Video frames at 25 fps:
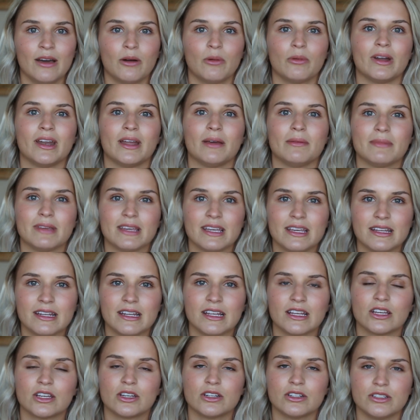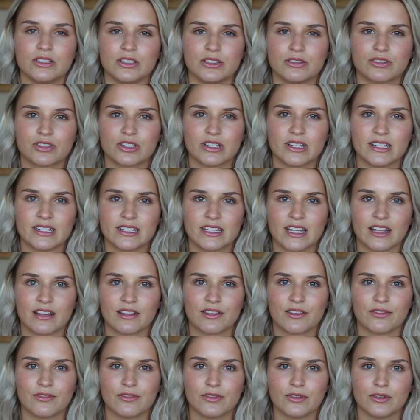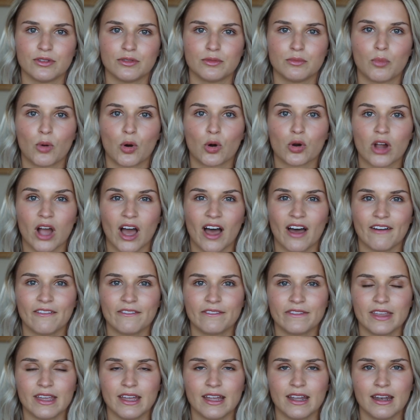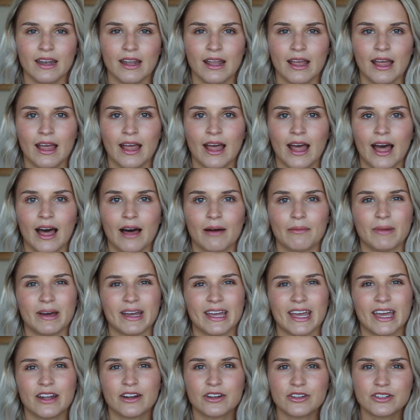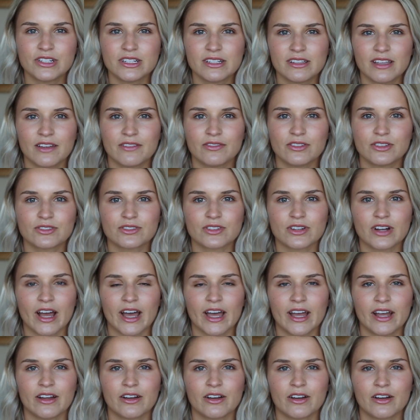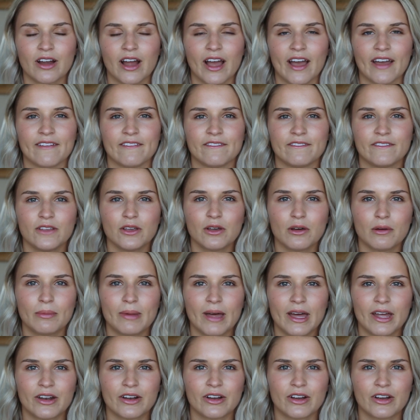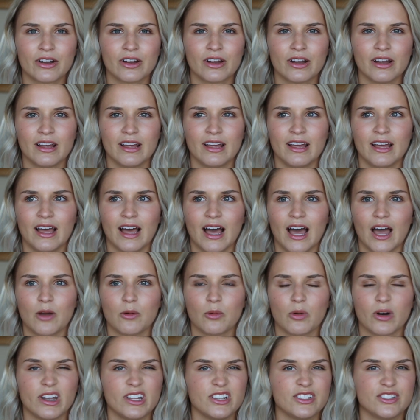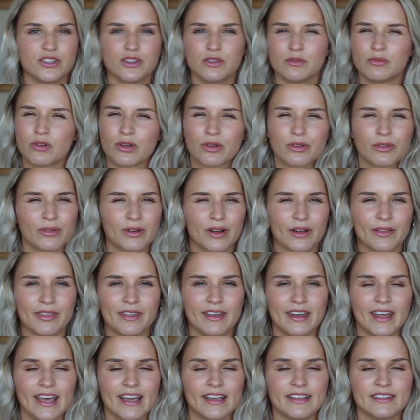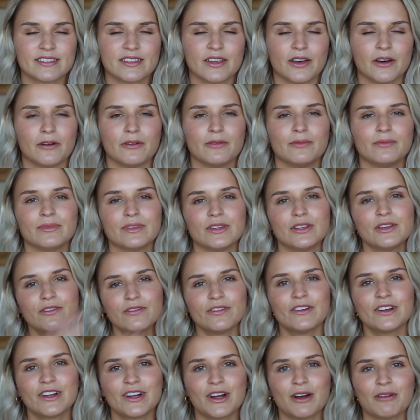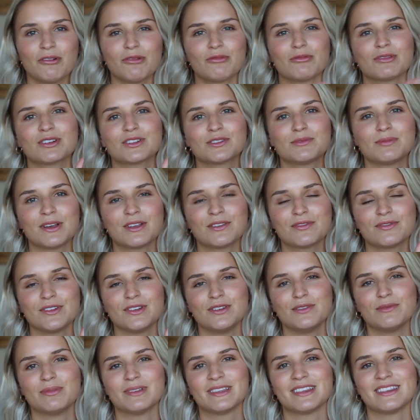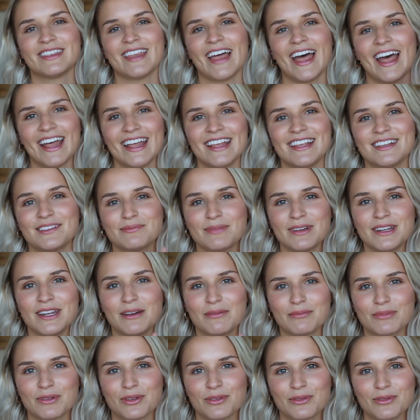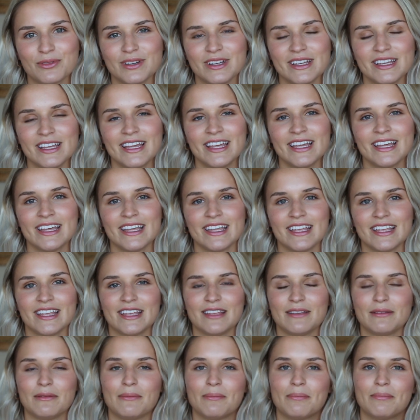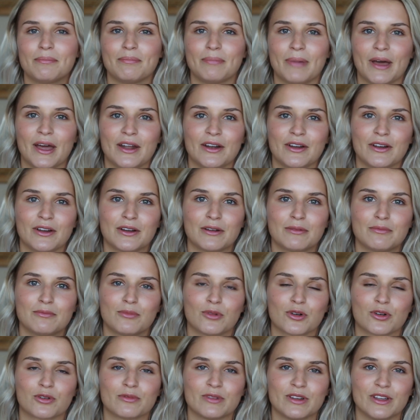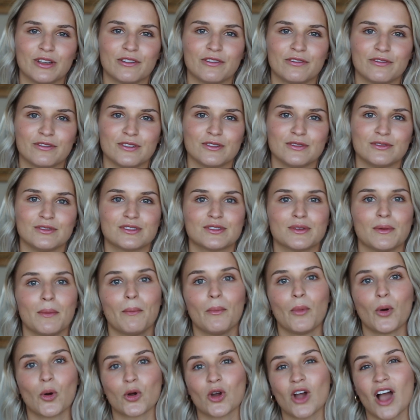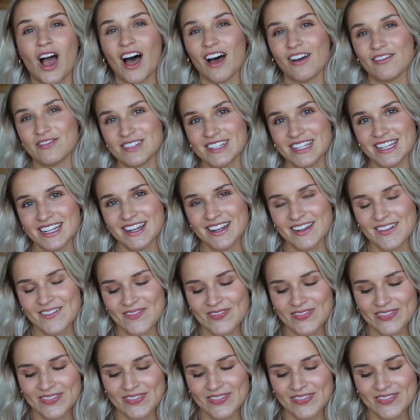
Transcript: When I'm eating good nutrient-dense food more often, my energy levels are higher, I feel better, I want to do more throughout the day. So you figure out what works best for you, but that is my number 3. Eat better, more real foods more often.